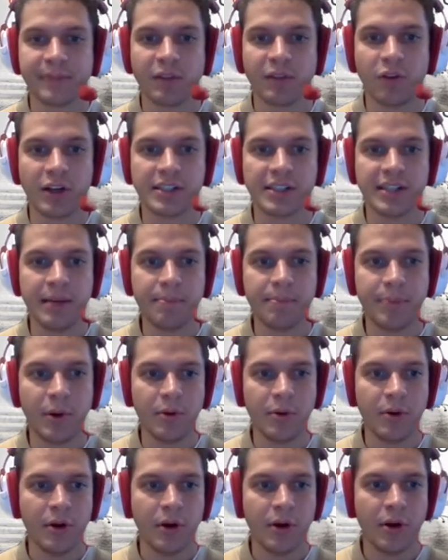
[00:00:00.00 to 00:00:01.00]
For
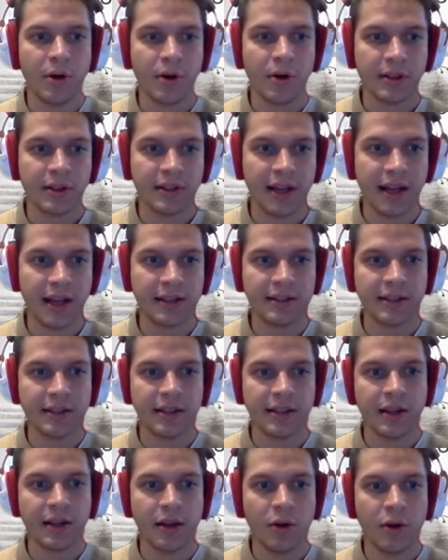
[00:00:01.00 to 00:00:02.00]
example,
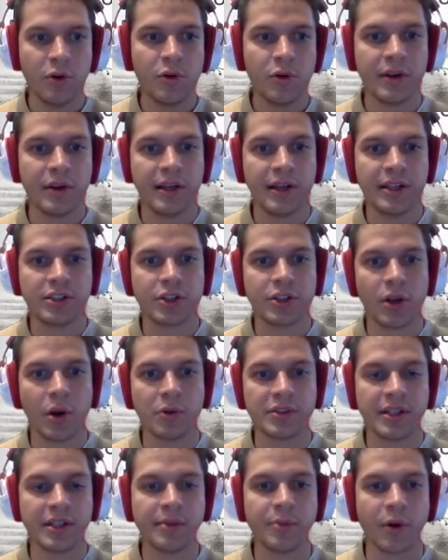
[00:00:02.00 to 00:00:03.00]
that who is
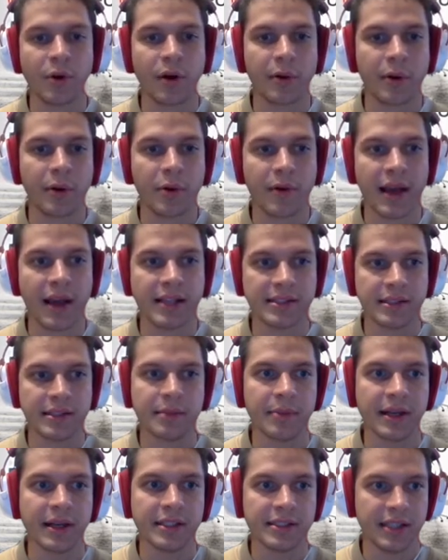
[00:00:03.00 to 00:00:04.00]
closing more requests
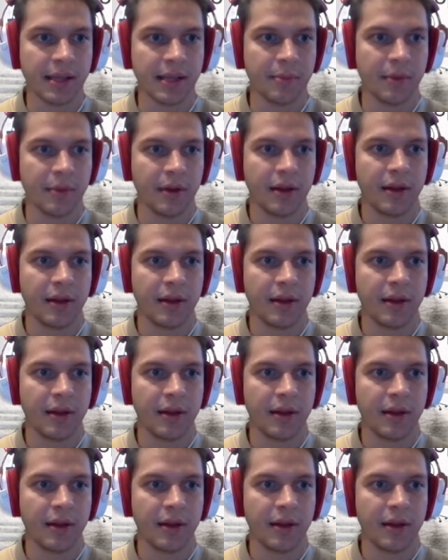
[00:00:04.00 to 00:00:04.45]
in my team.